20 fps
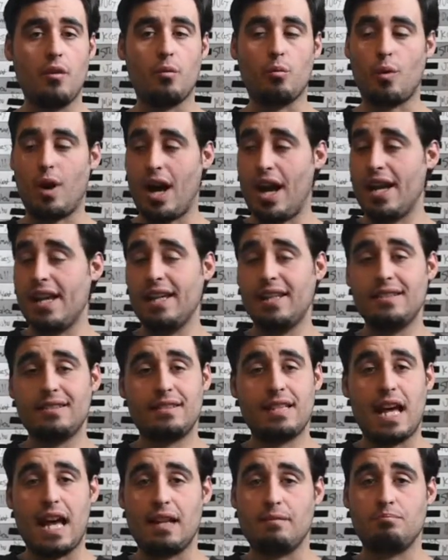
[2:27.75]
Why is
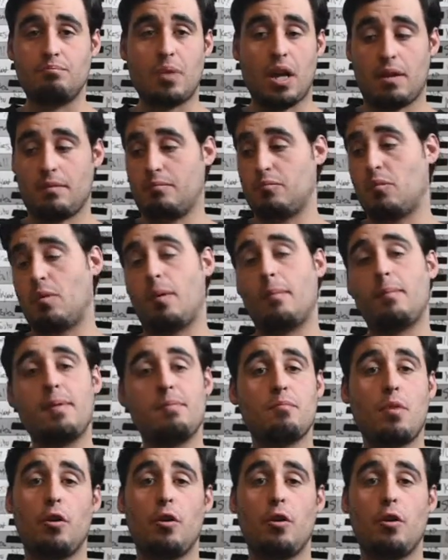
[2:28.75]
that? I mean,